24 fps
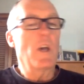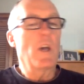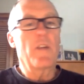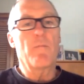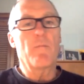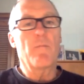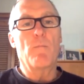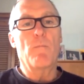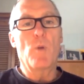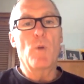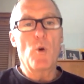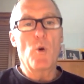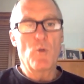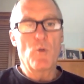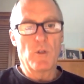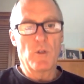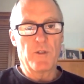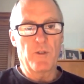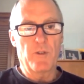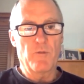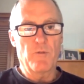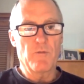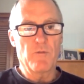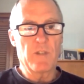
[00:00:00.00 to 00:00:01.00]
of modal
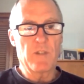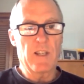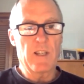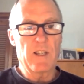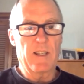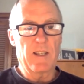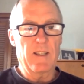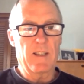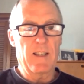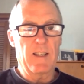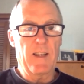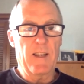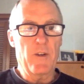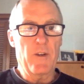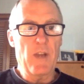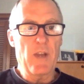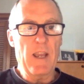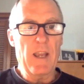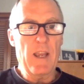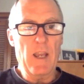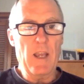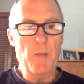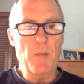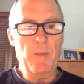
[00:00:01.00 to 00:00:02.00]
tunes like that are
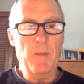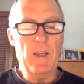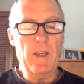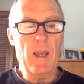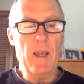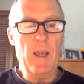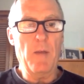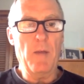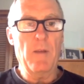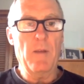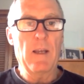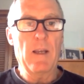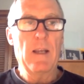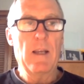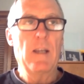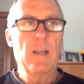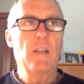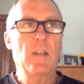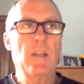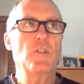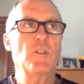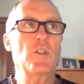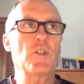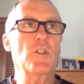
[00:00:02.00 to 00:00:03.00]
AABA,
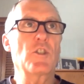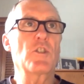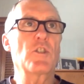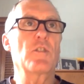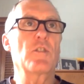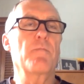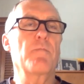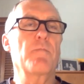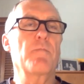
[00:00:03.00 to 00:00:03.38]
just